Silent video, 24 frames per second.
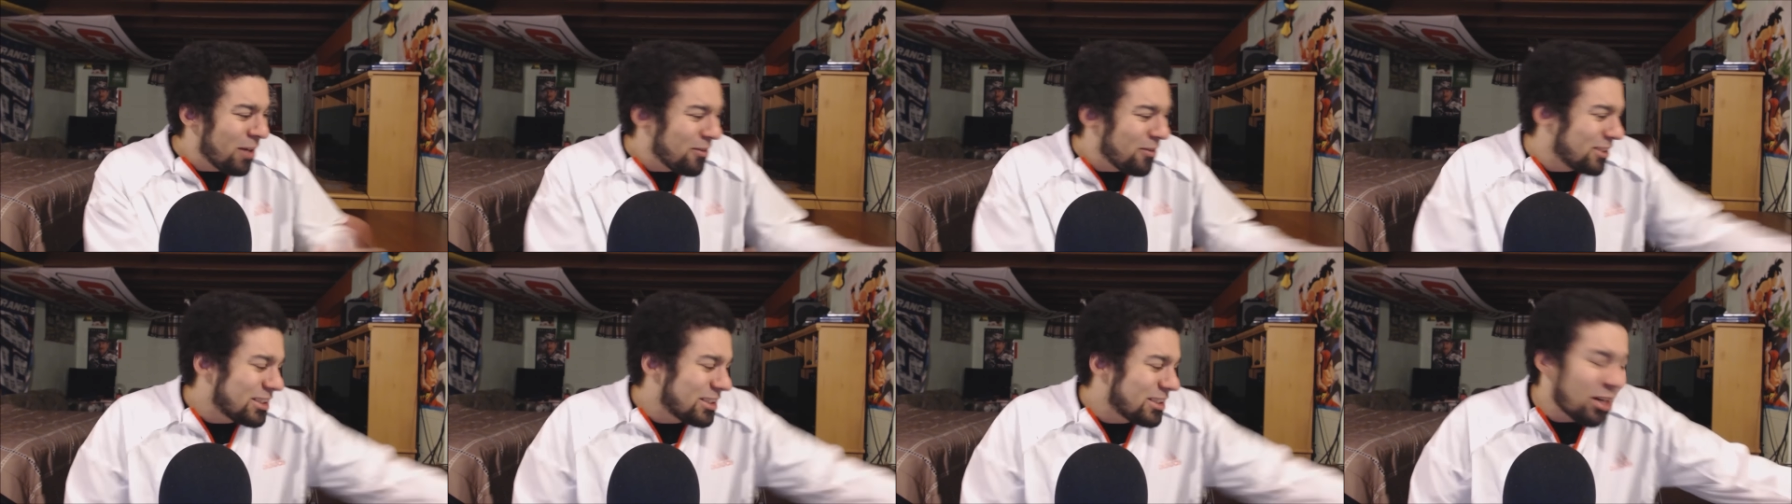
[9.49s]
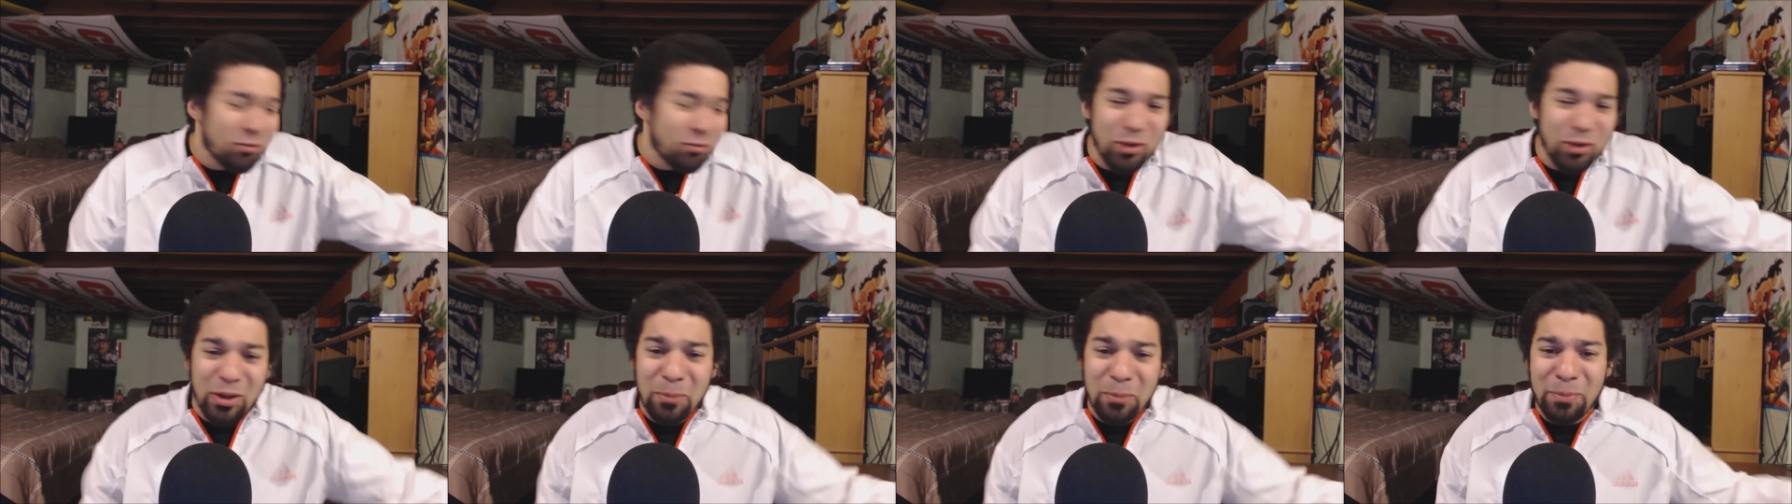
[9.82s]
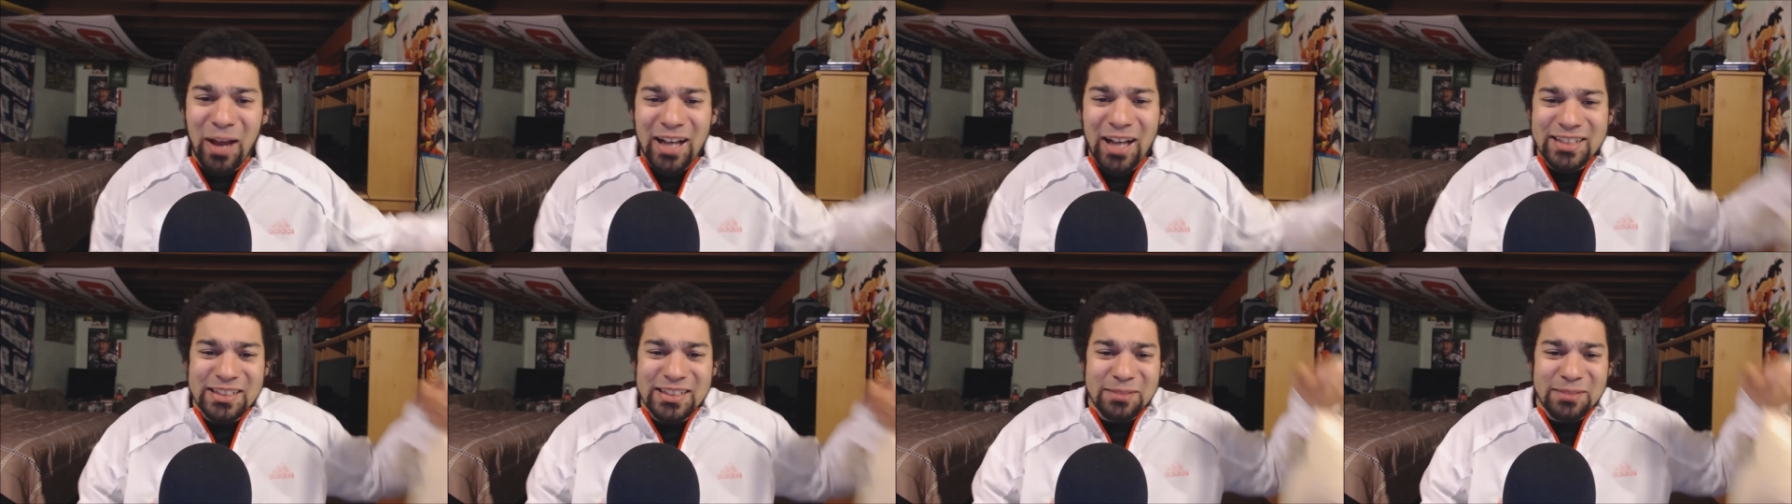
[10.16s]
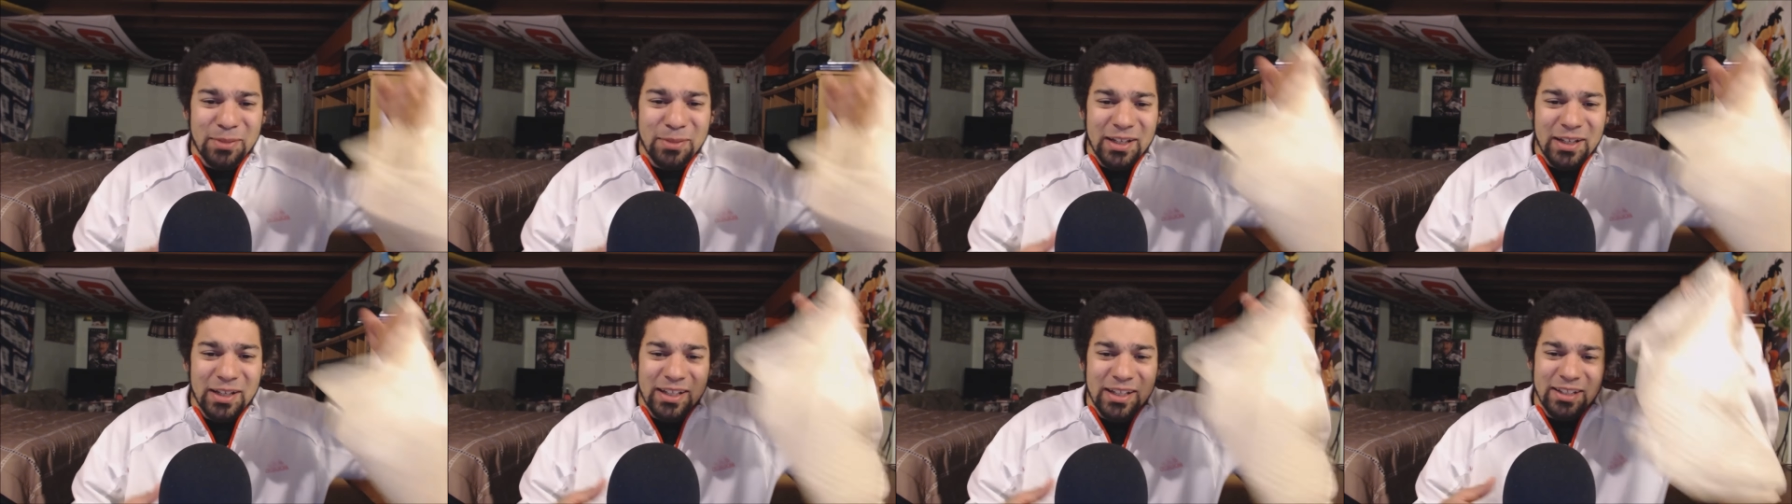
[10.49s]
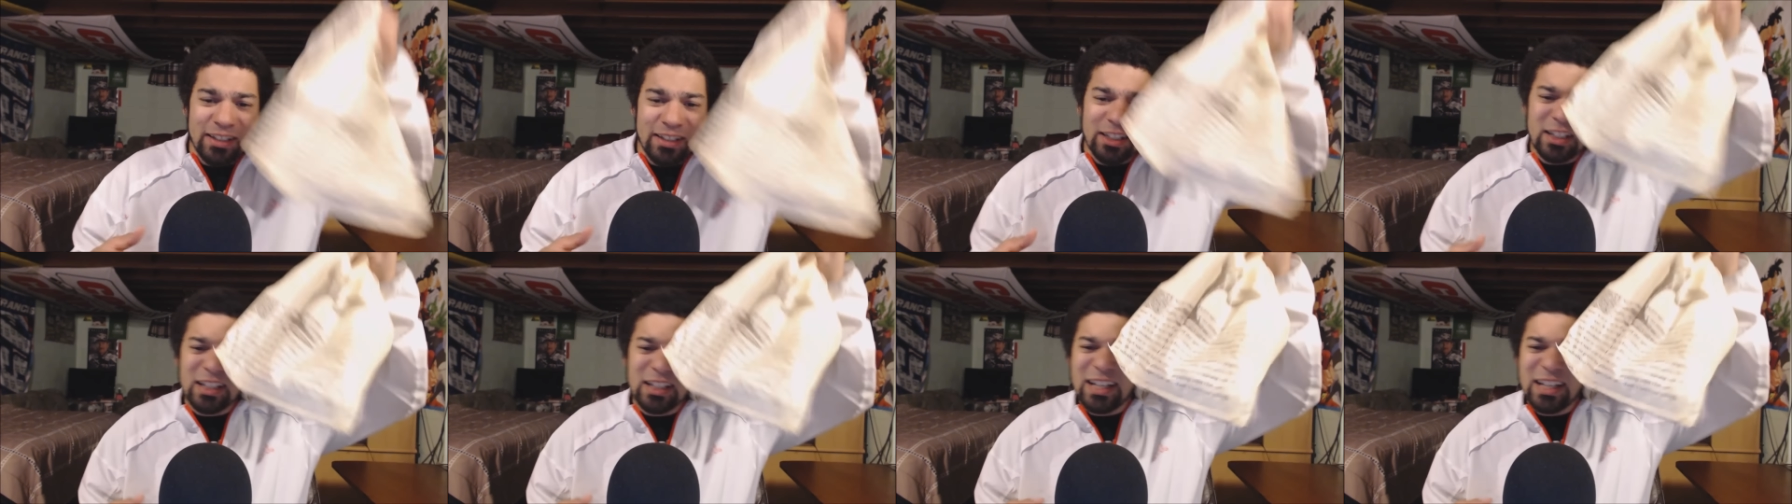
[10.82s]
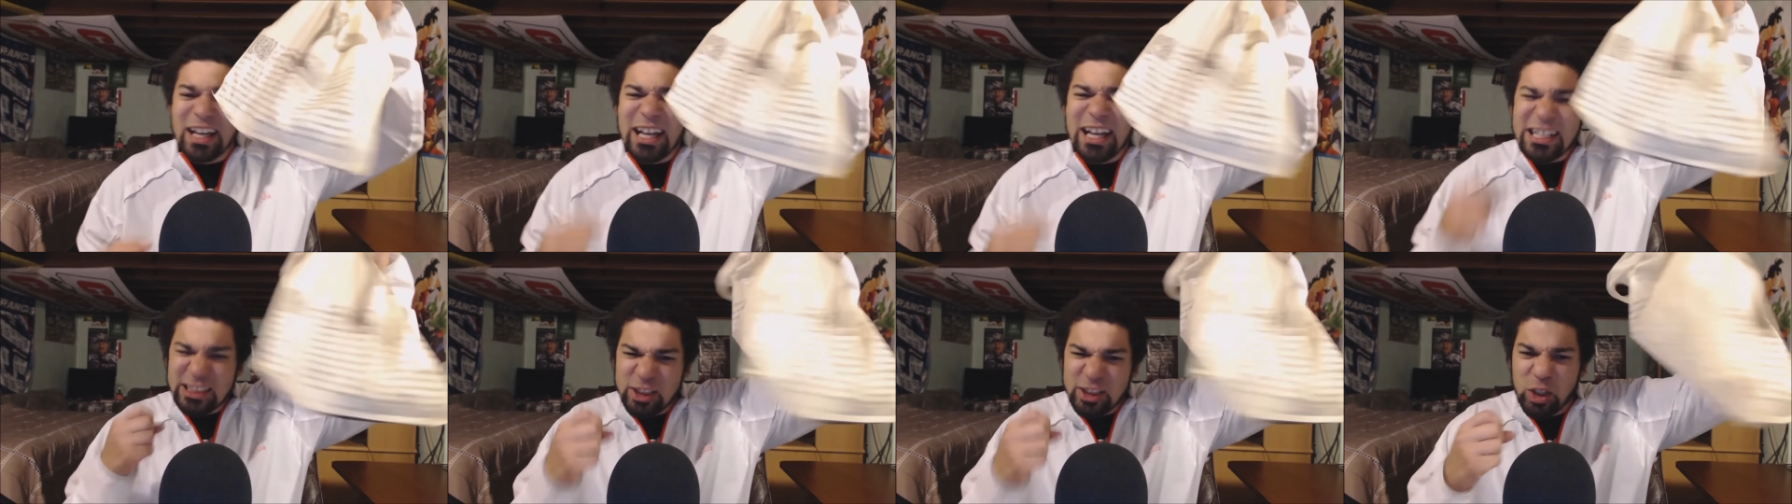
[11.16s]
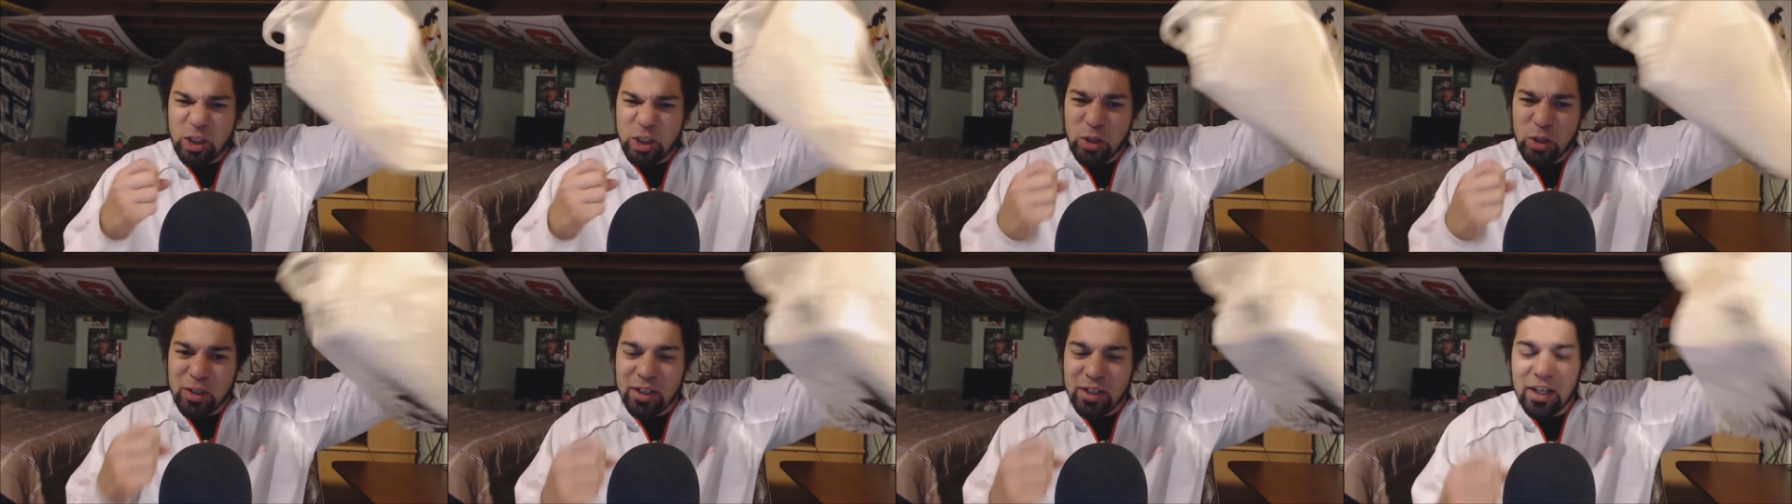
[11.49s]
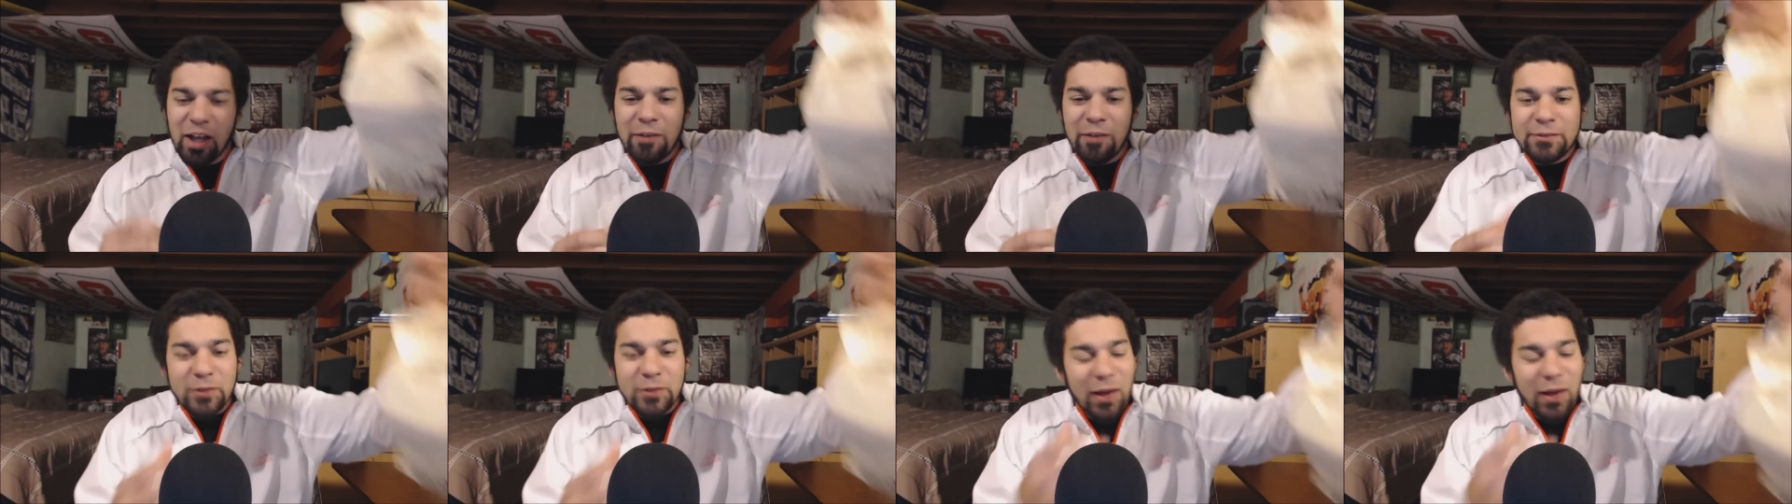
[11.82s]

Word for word: It's not really unboxing, but it's good enough.